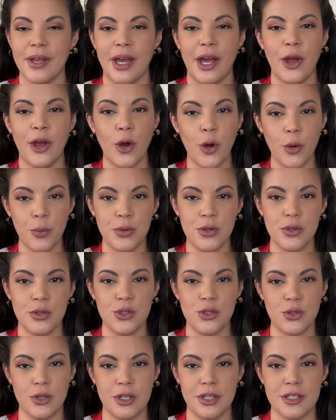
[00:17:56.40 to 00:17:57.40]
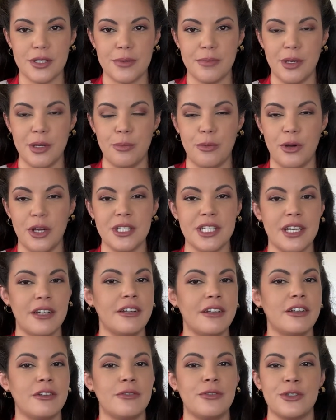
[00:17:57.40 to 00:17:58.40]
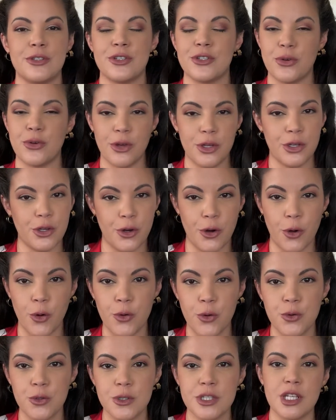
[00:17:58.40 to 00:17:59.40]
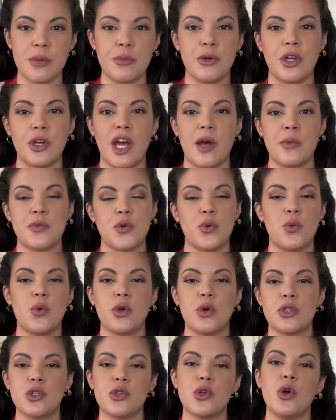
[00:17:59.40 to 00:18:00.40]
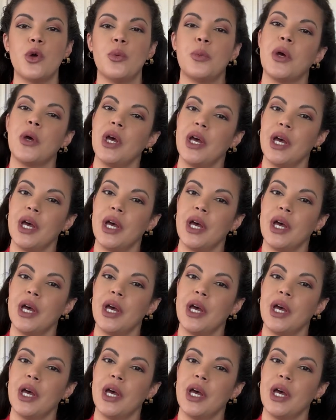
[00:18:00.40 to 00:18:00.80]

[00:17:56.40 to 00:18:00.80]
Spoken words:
I hope you enjoyed this mini breakdown, and if you're sewing your own summer capsule wardrobe,